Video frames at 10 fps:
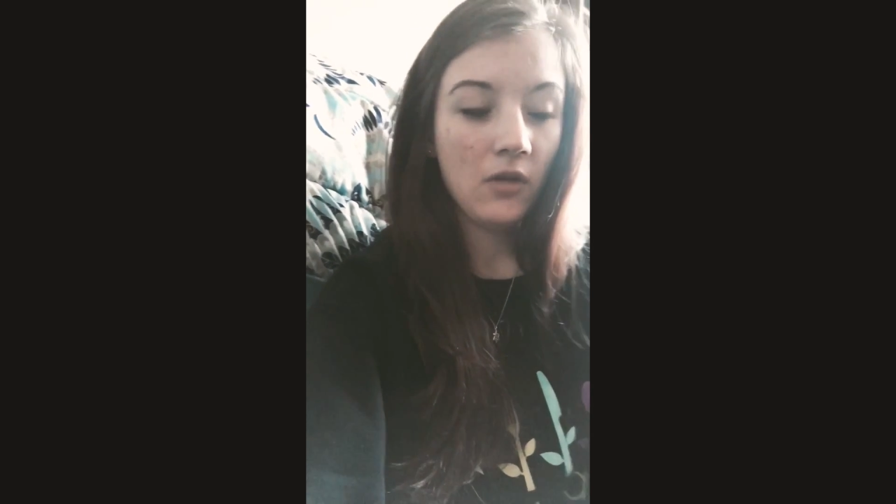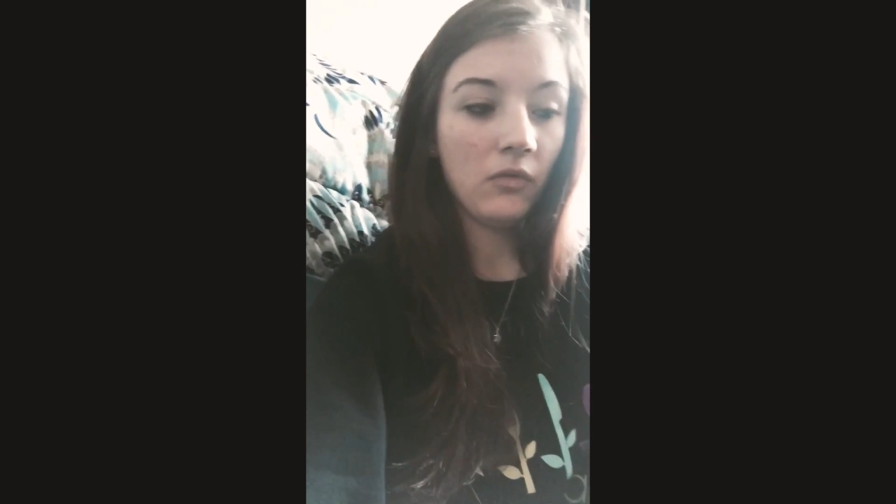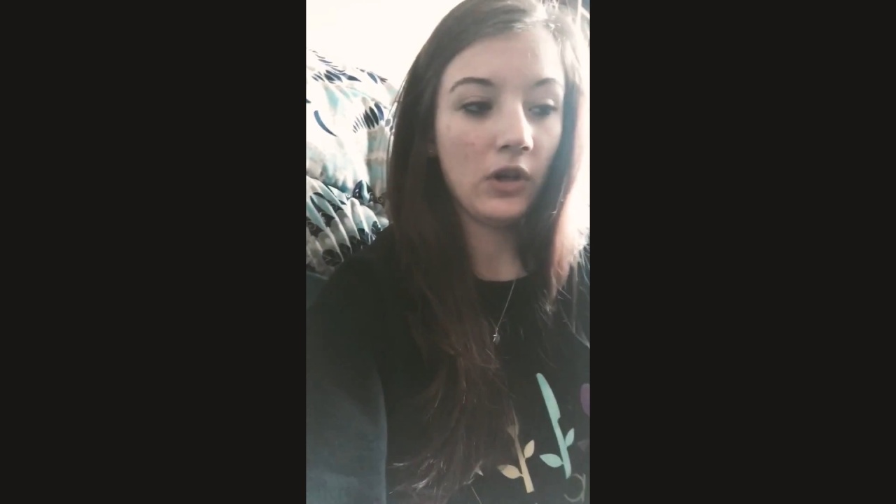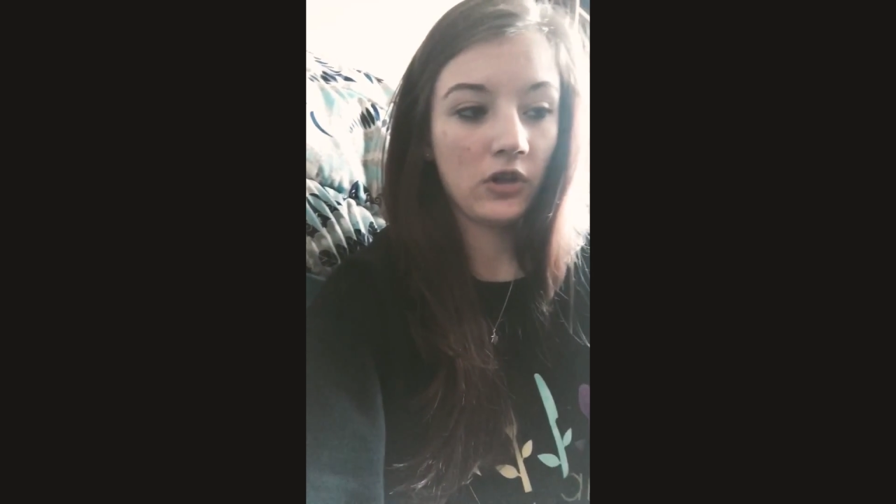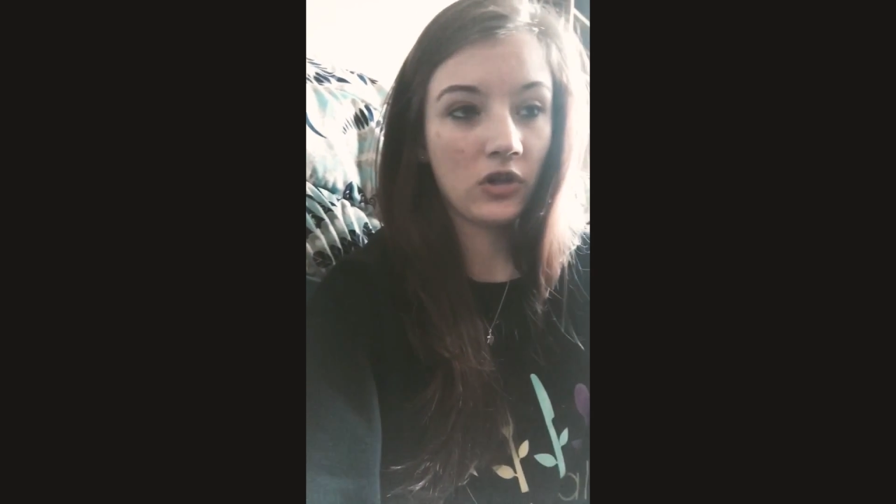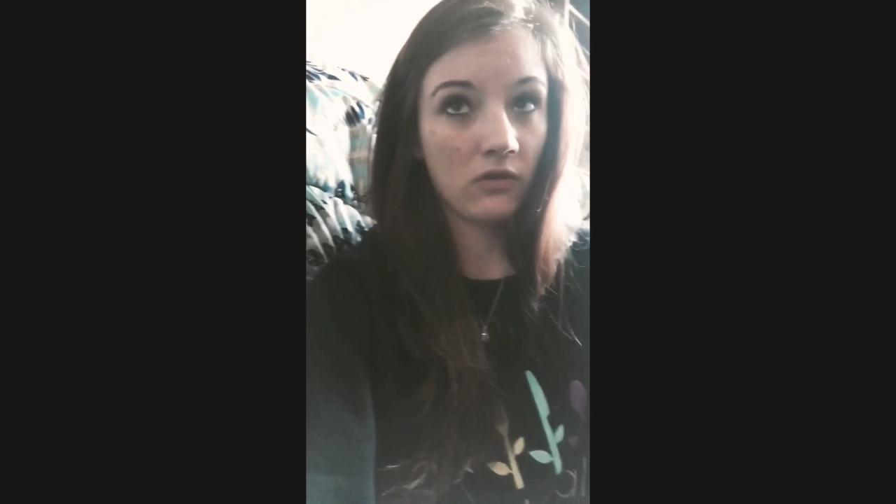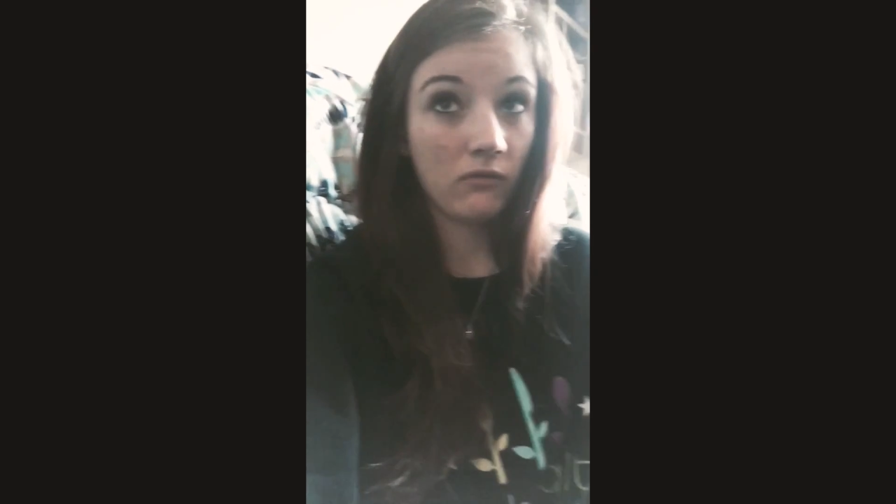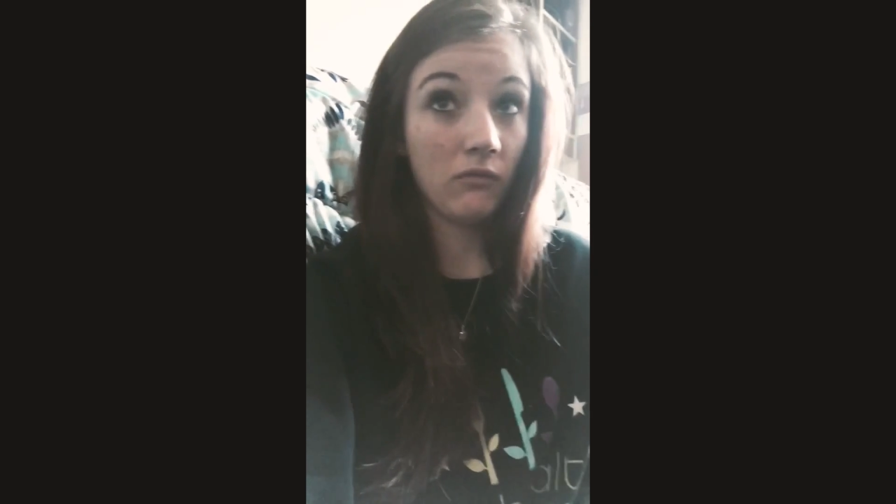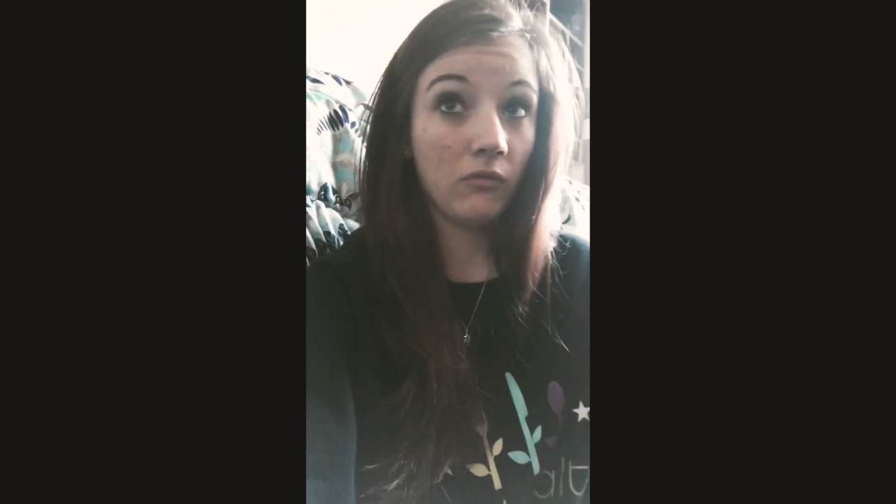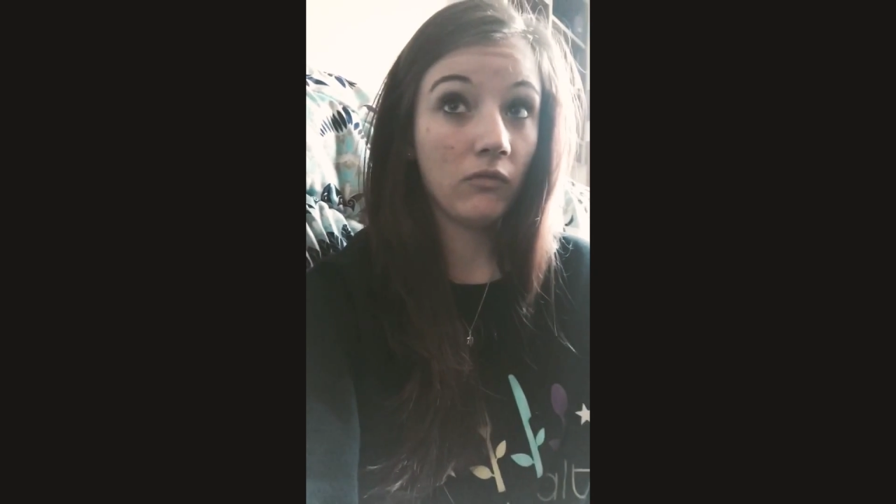which
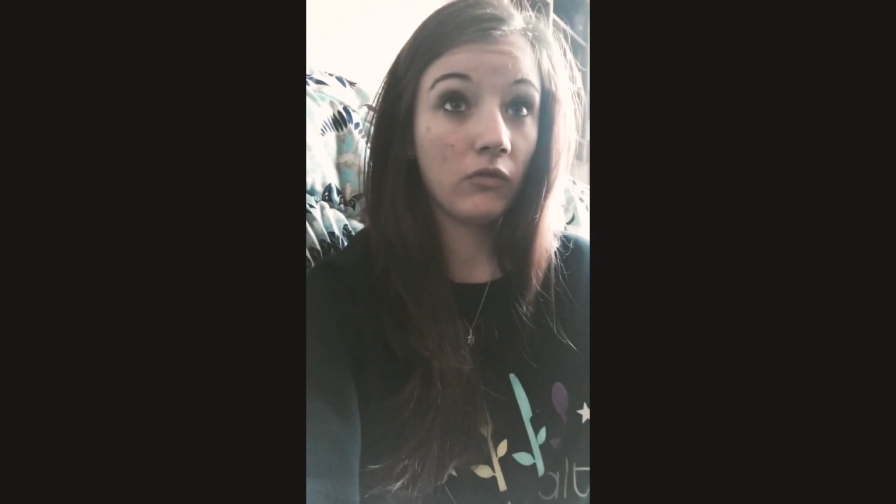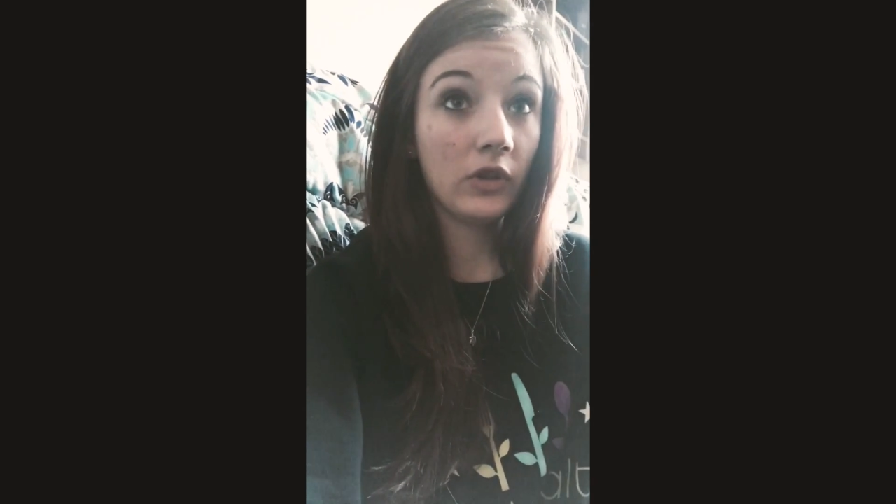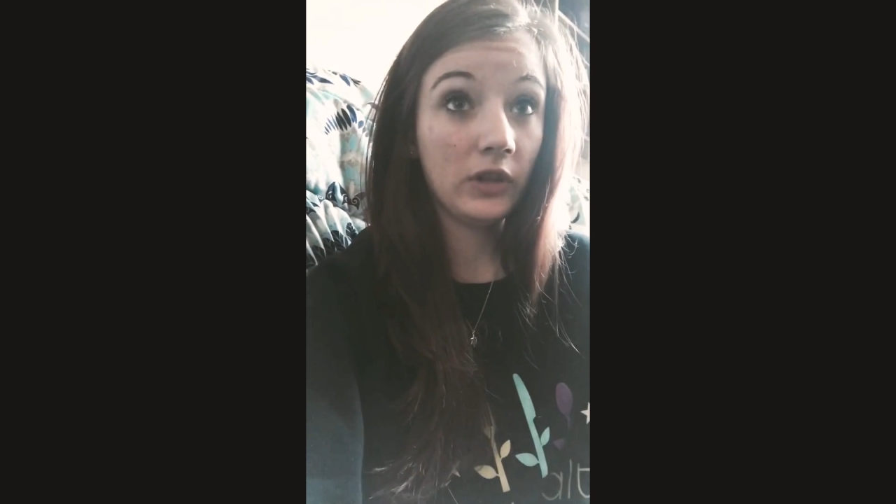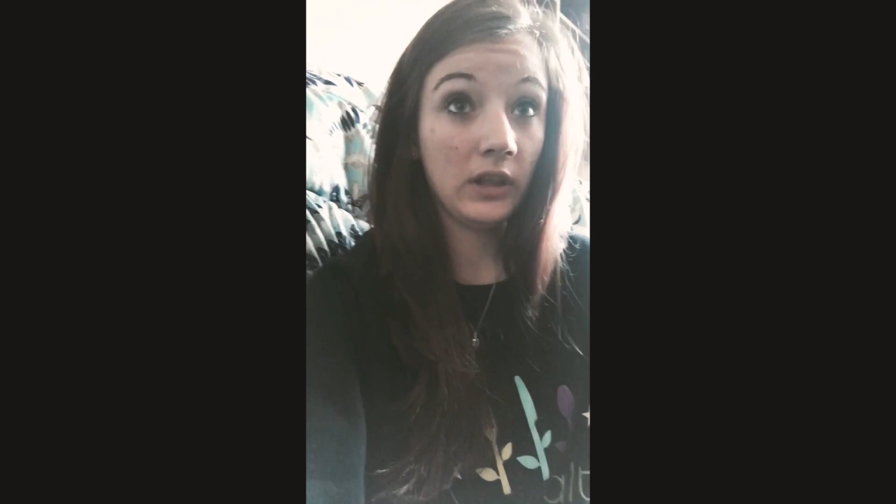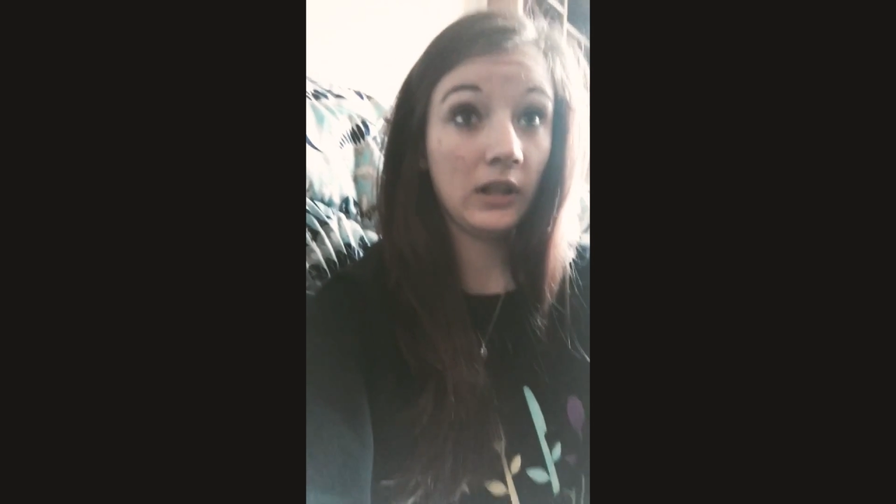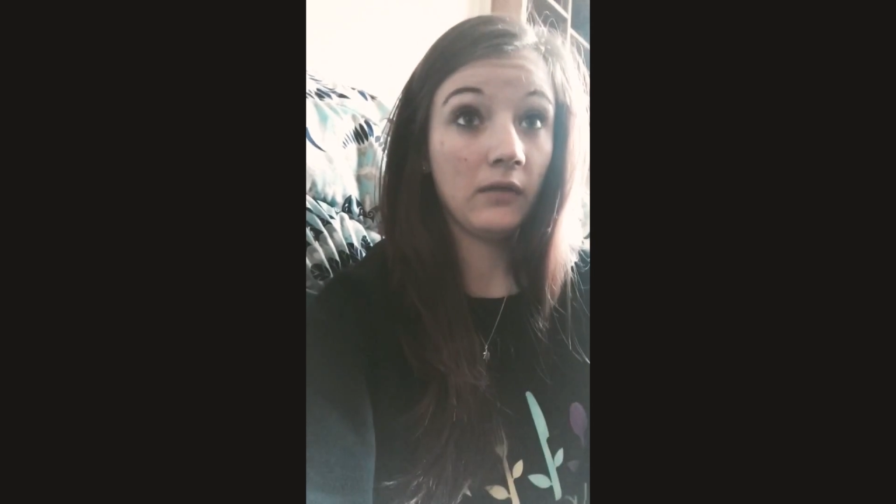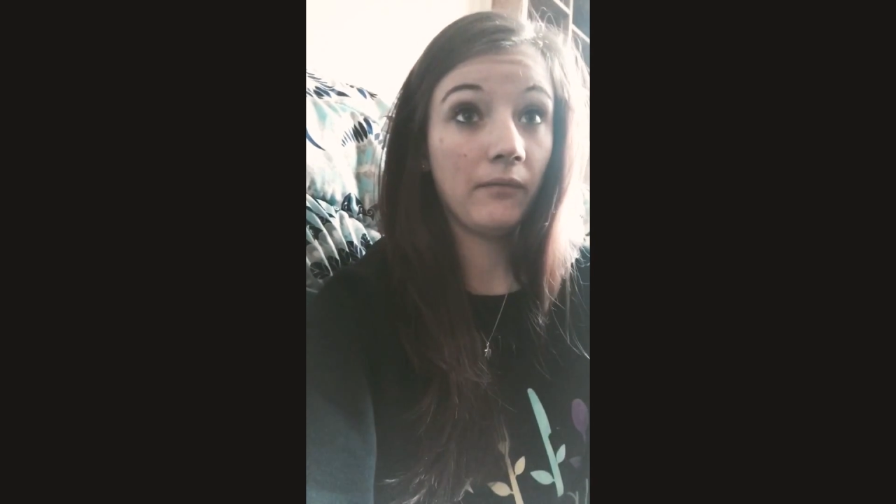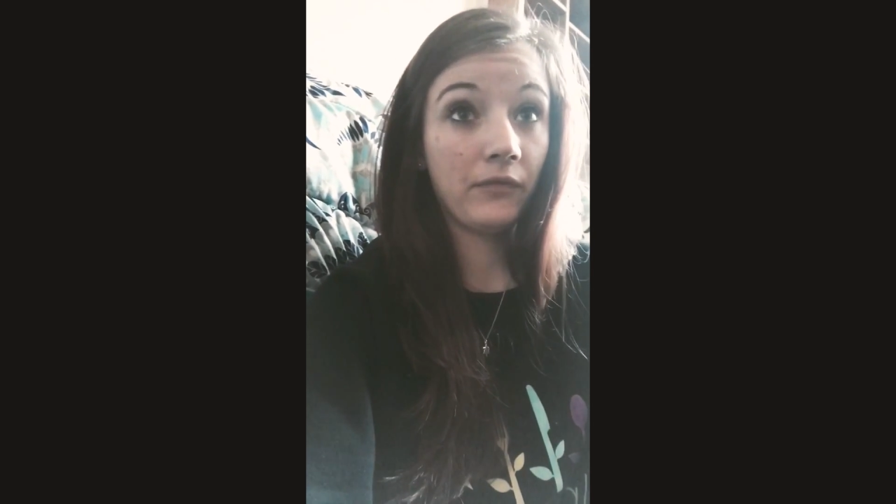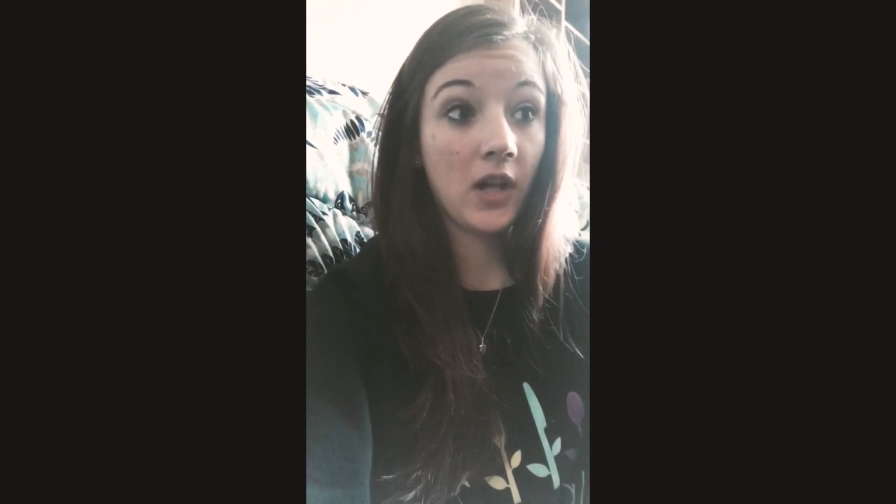really